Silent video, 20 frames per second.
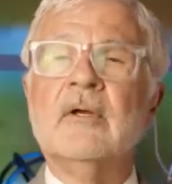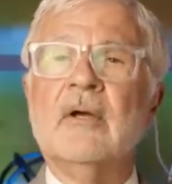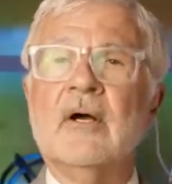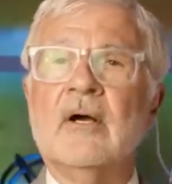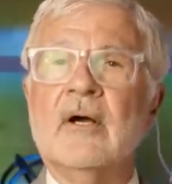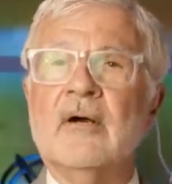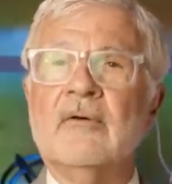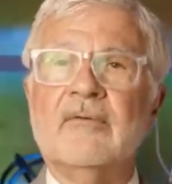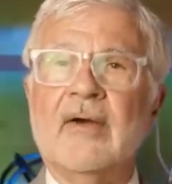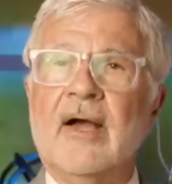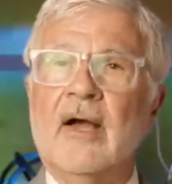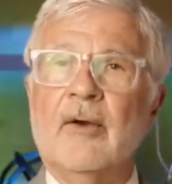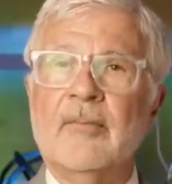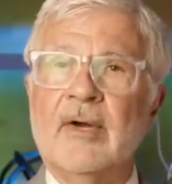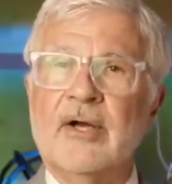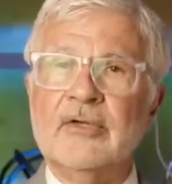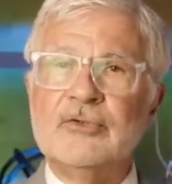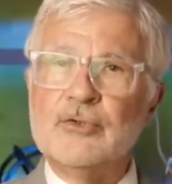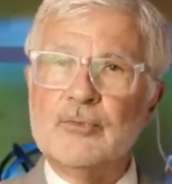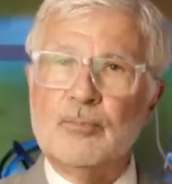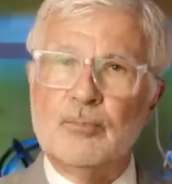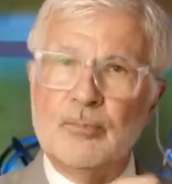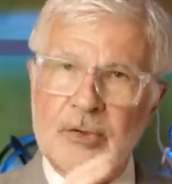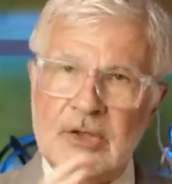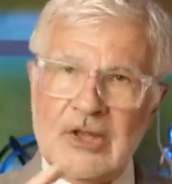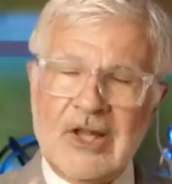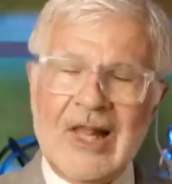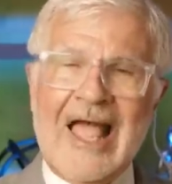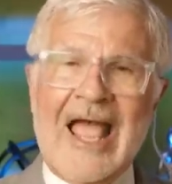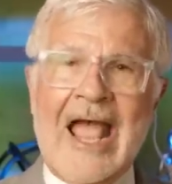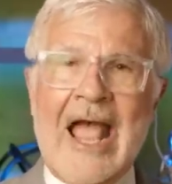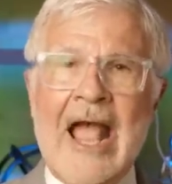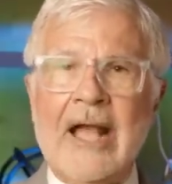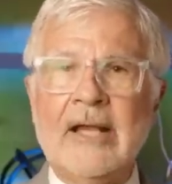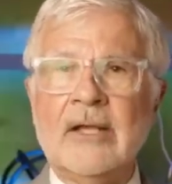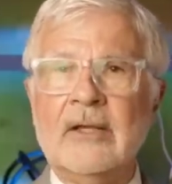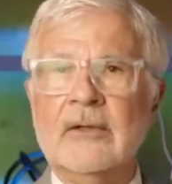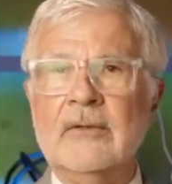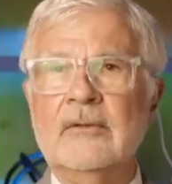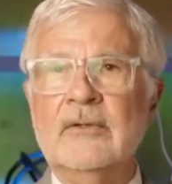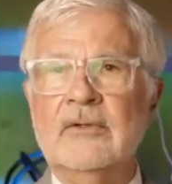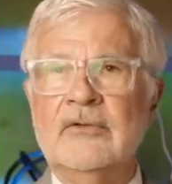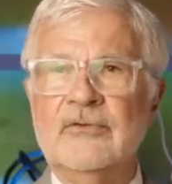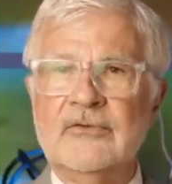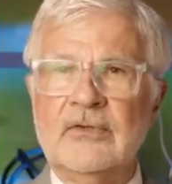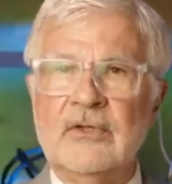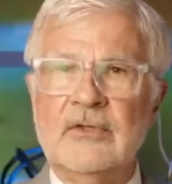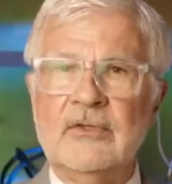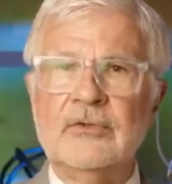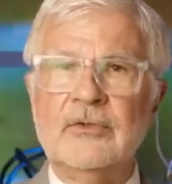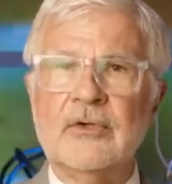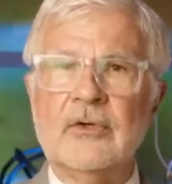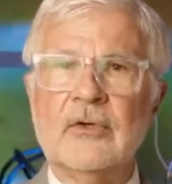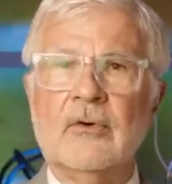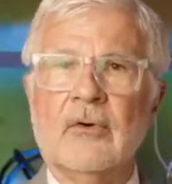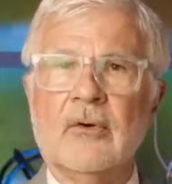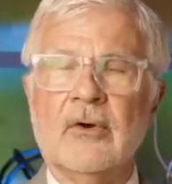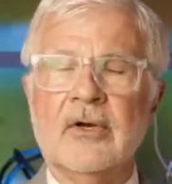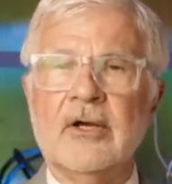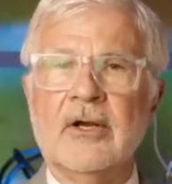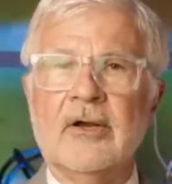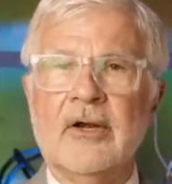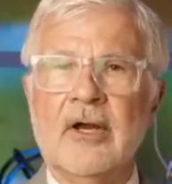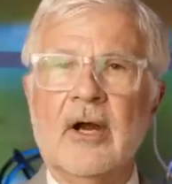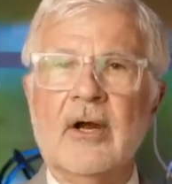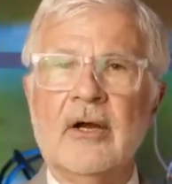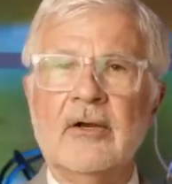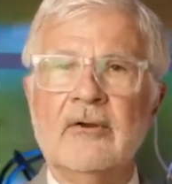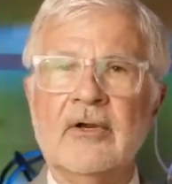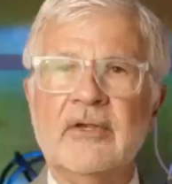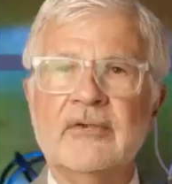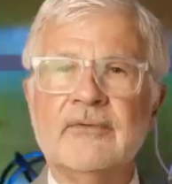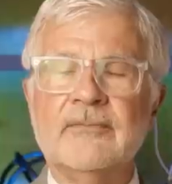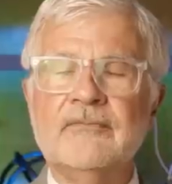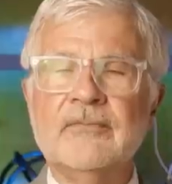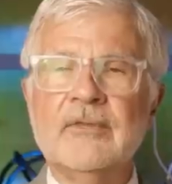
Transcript: of how much plaque is in your coronary arteries.